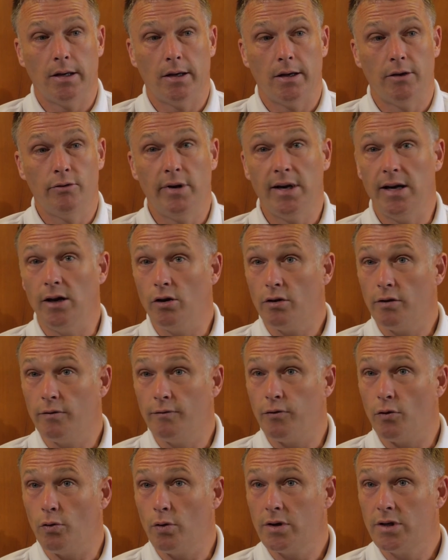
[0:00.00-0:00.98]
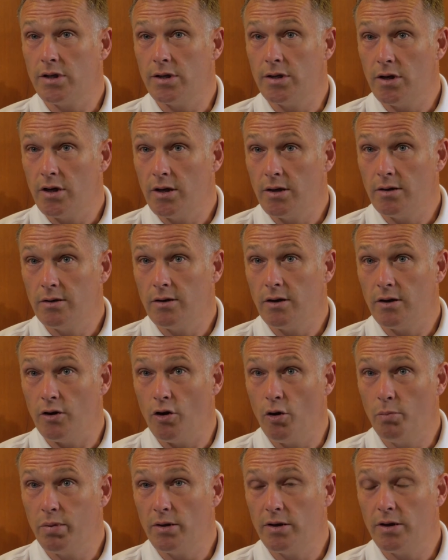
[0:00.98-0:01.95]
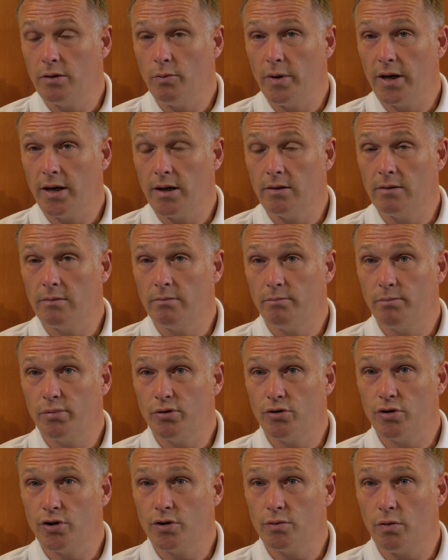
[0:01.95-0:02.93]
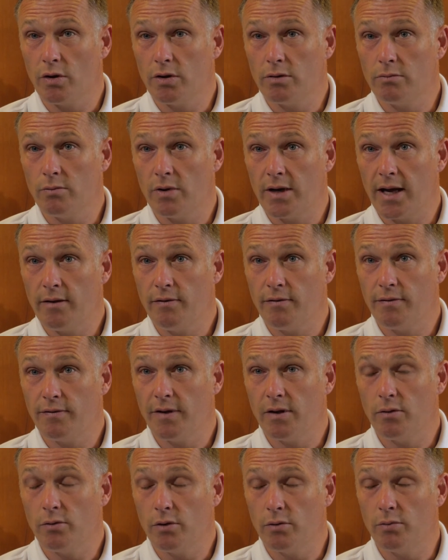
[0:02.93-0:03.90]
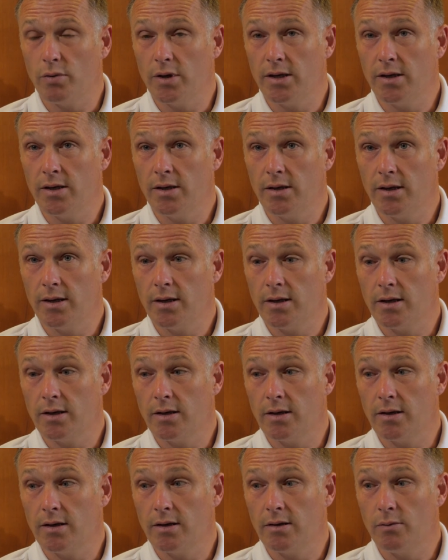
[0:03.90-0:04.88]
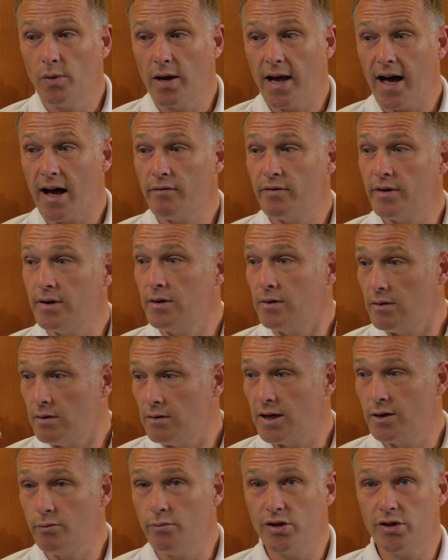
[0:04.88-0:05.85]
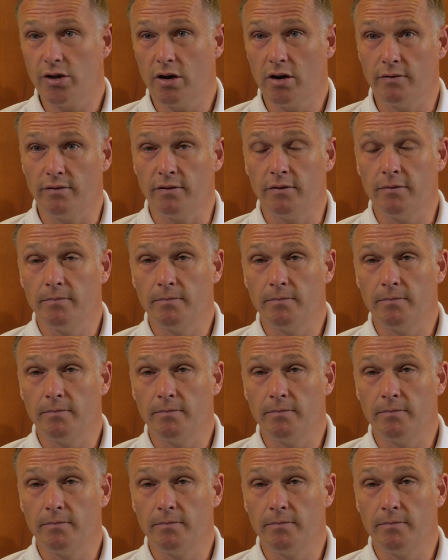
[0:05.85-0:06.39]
really looking forward and hoping that we can produce what I feel that we have in reserve.